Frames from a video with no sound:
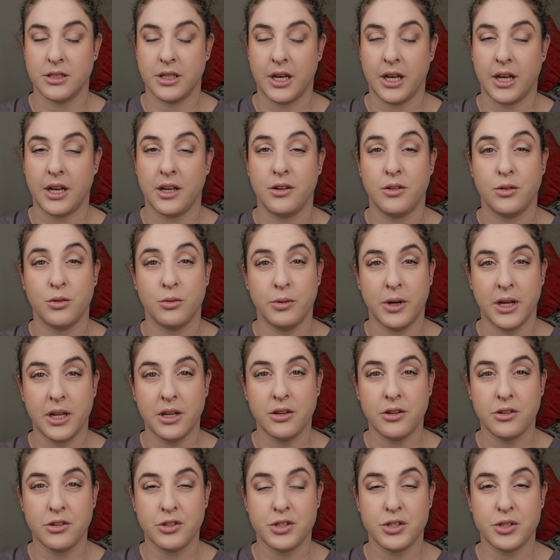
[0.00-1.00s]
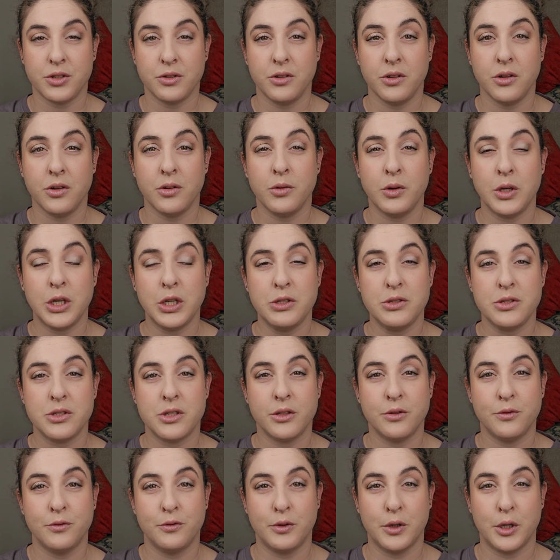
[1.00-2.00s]
and when should you use
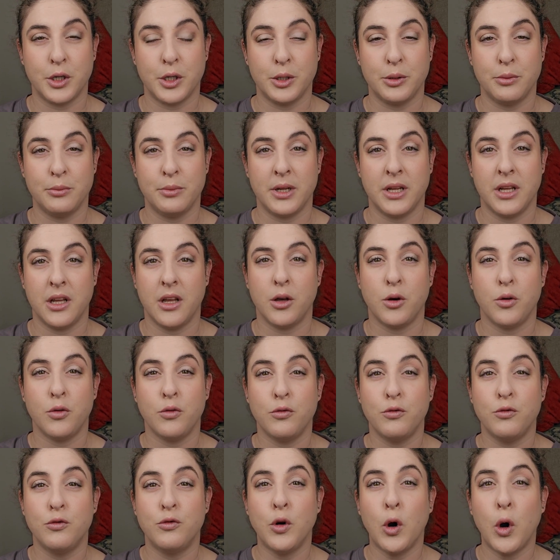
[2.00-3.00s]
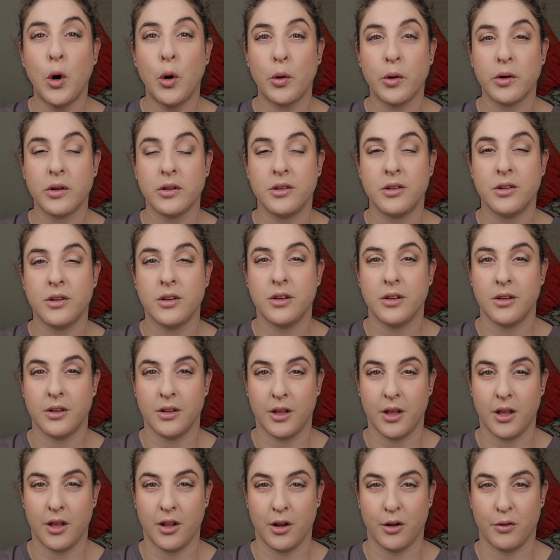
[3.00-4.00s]
the verb word
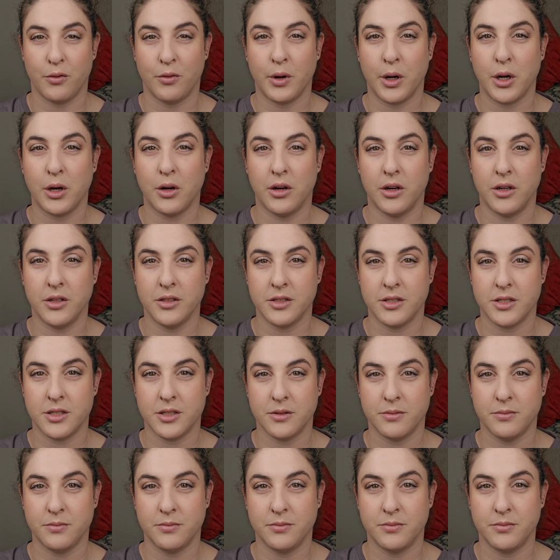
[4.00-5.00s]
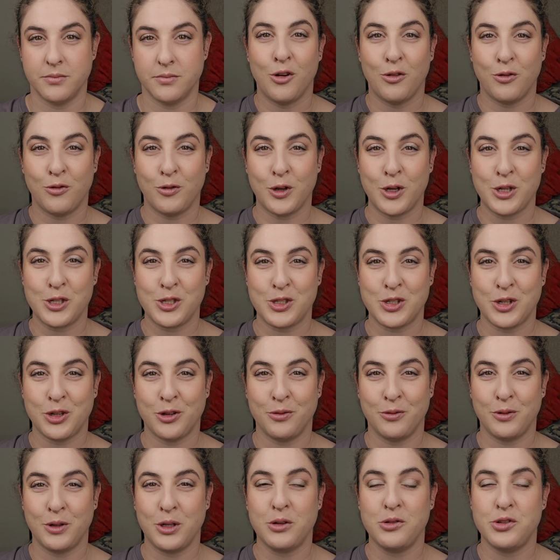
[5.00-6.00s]
in Afrikaans. First
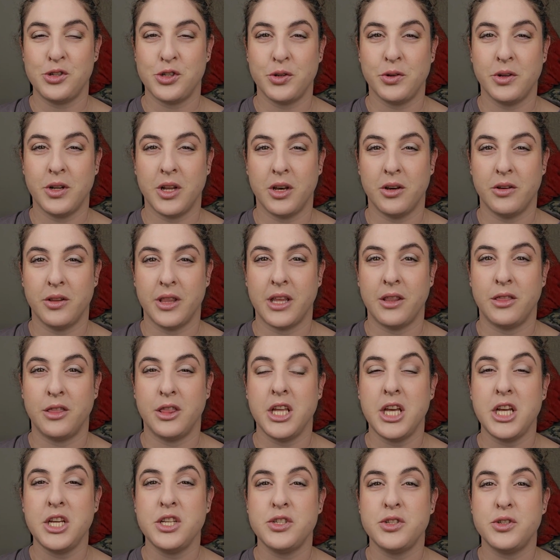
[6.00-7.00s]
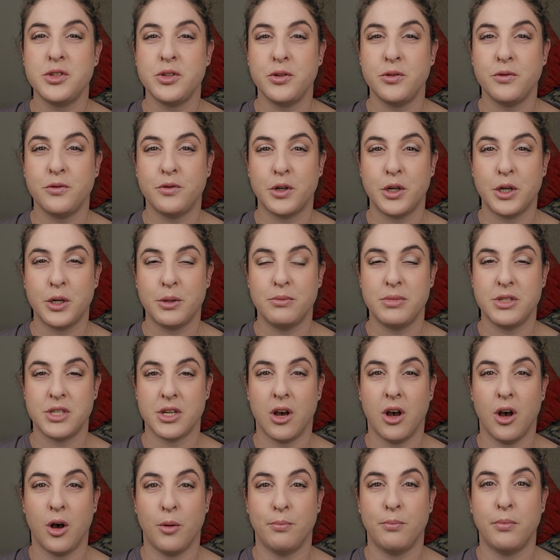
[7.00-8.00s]
off, you should know that these two verbs
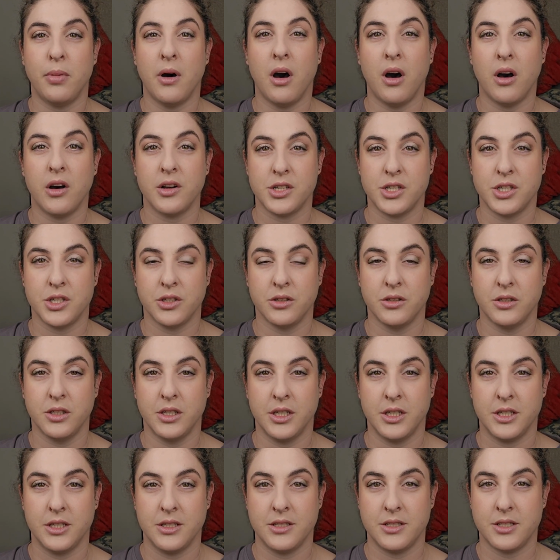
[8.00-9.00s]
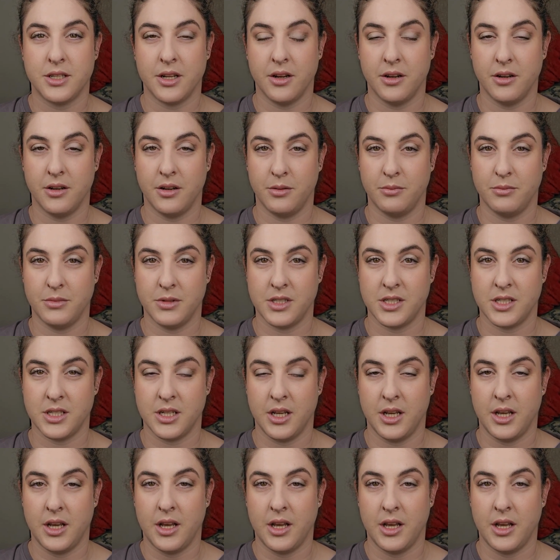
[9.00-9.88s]
are partial synonyms.